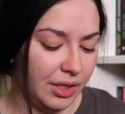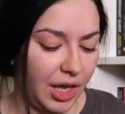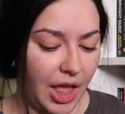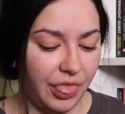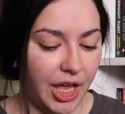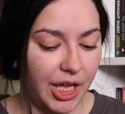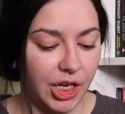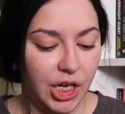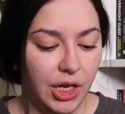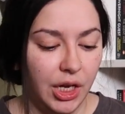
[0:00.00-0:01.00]
And
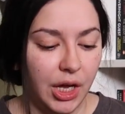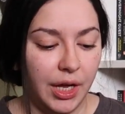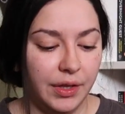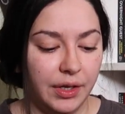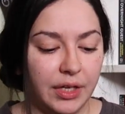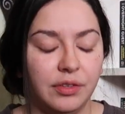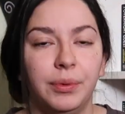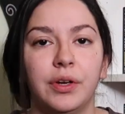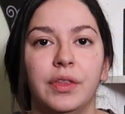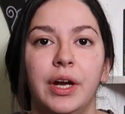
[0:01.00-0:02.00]
then the next
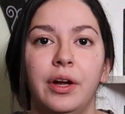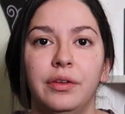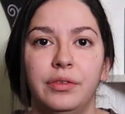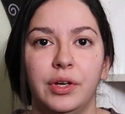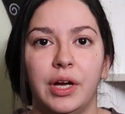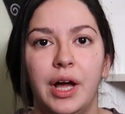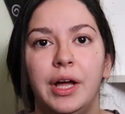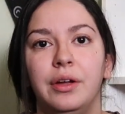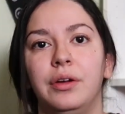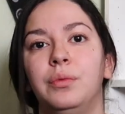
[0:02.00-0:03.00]
book that I also
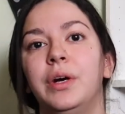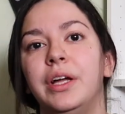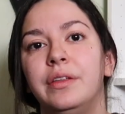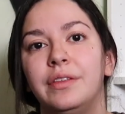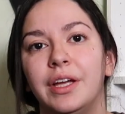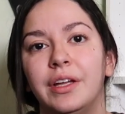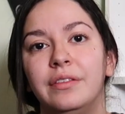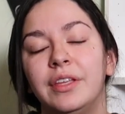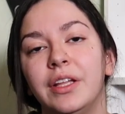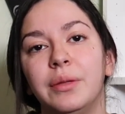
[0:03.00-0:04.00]
got was
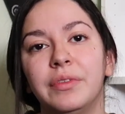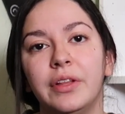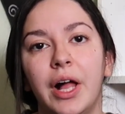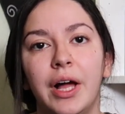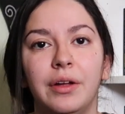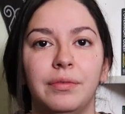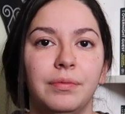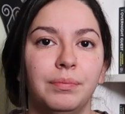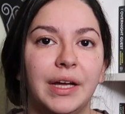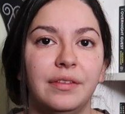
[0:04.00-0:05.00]
Salem's Lot
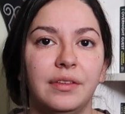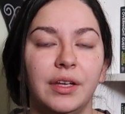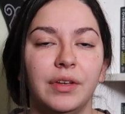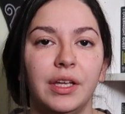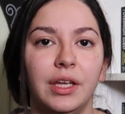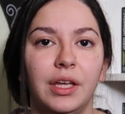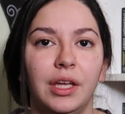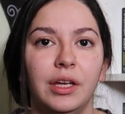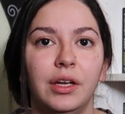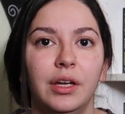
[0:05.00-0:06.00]
by Stephen
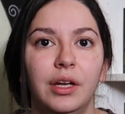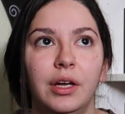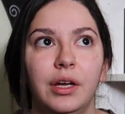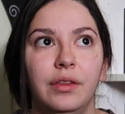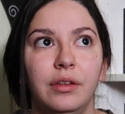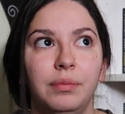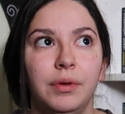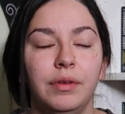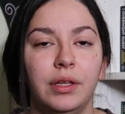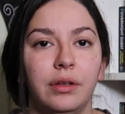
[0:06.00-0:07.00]
King. This
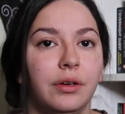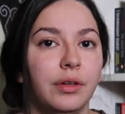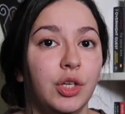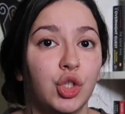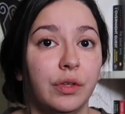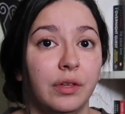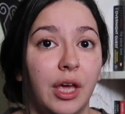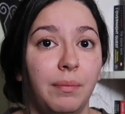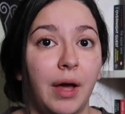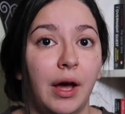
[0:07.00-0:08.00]
movie literally just
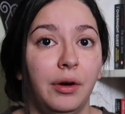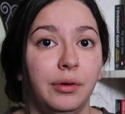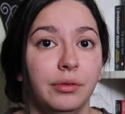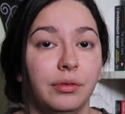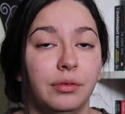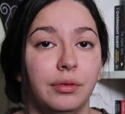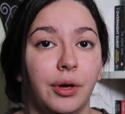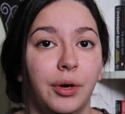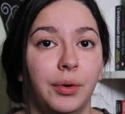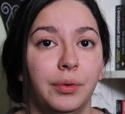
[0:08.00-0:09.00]
came out,
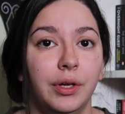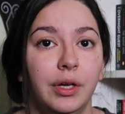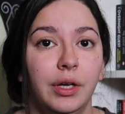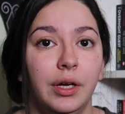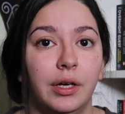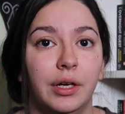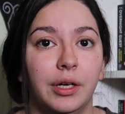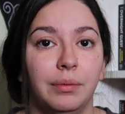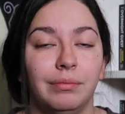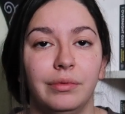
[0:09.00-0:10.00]
so
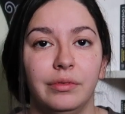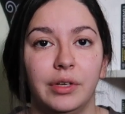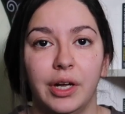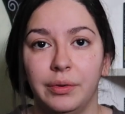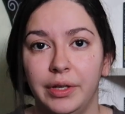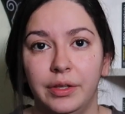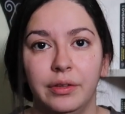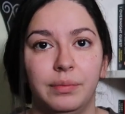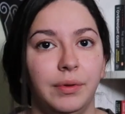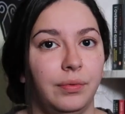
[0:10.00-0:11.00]
gotta read
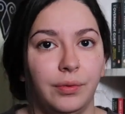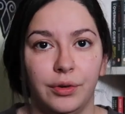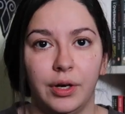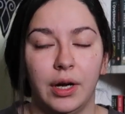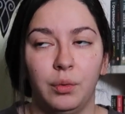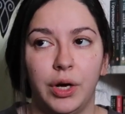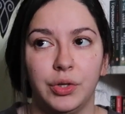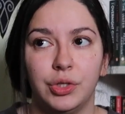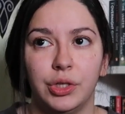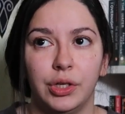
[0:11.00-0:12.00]
this before I
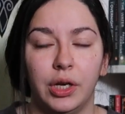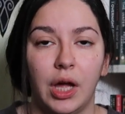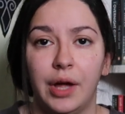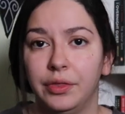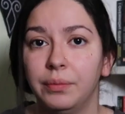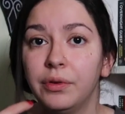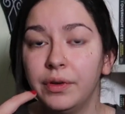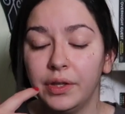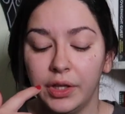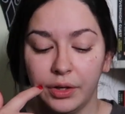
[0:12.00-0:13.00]
watch it at the
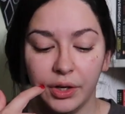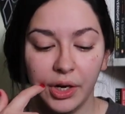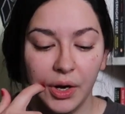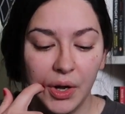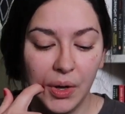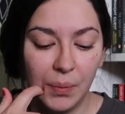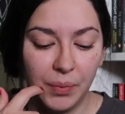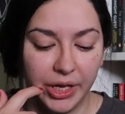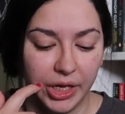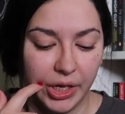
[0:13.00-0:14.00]
movie theater.
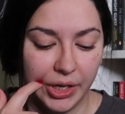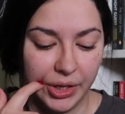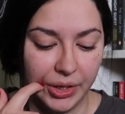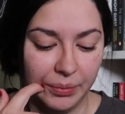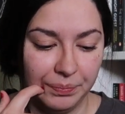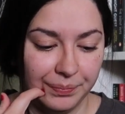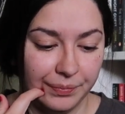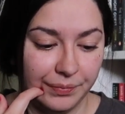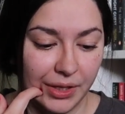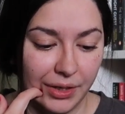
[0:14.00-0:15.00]
But I
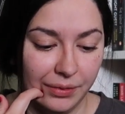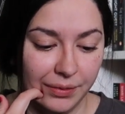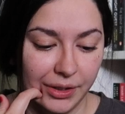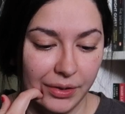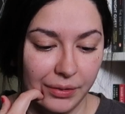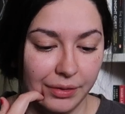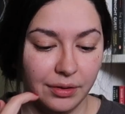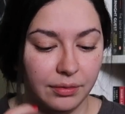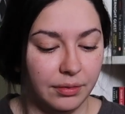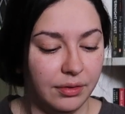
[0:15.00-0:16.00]
don't really know what
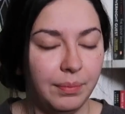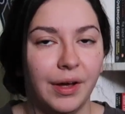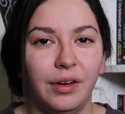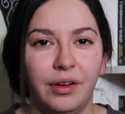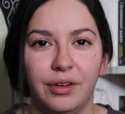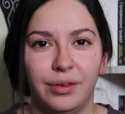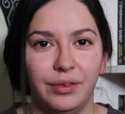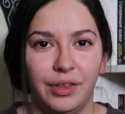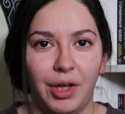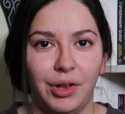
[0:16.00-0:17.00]
this one's about
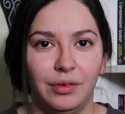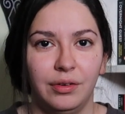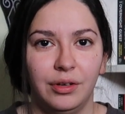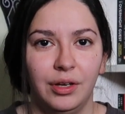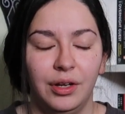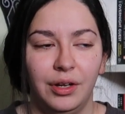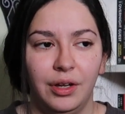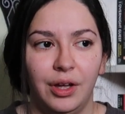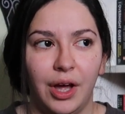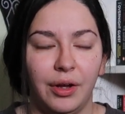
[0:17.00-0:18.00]
other than
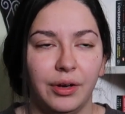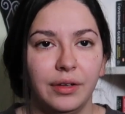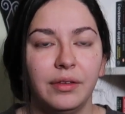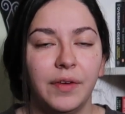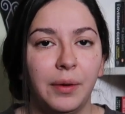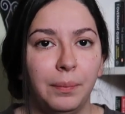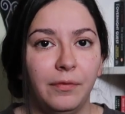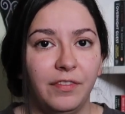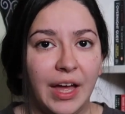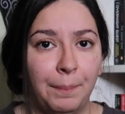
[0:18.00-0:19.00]
I heard it's about
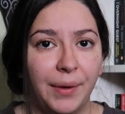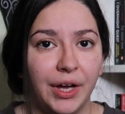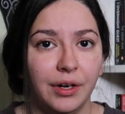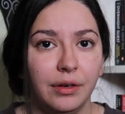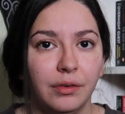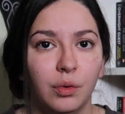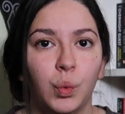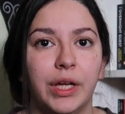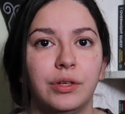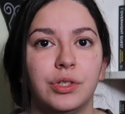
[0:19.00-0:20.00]
vampires,
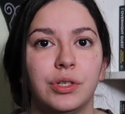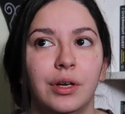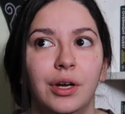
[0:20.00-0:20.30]
which